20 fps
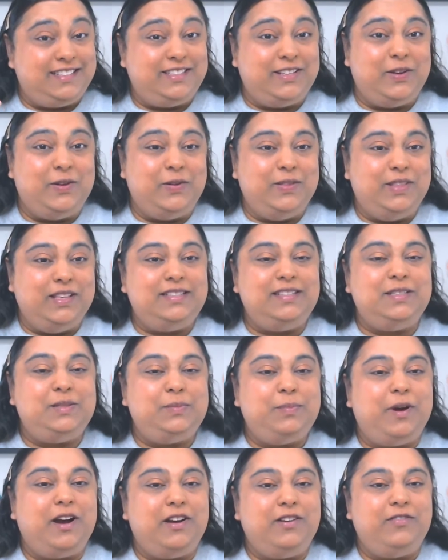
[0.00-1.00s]
So this is
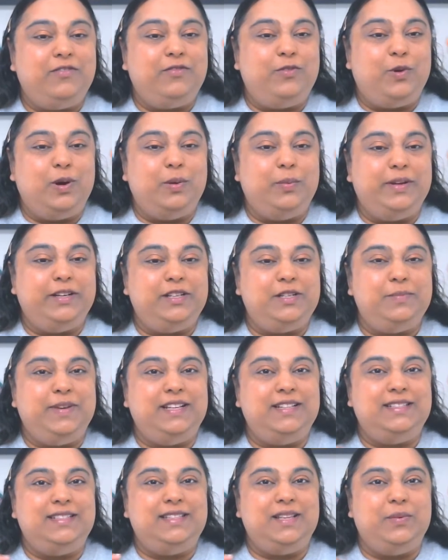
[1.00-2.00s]
part 4, which
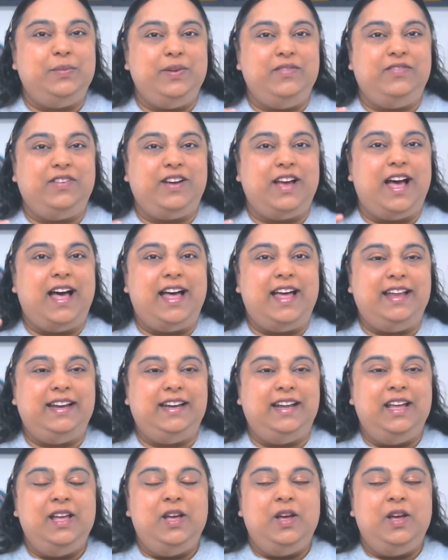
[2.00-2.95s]
means that we've got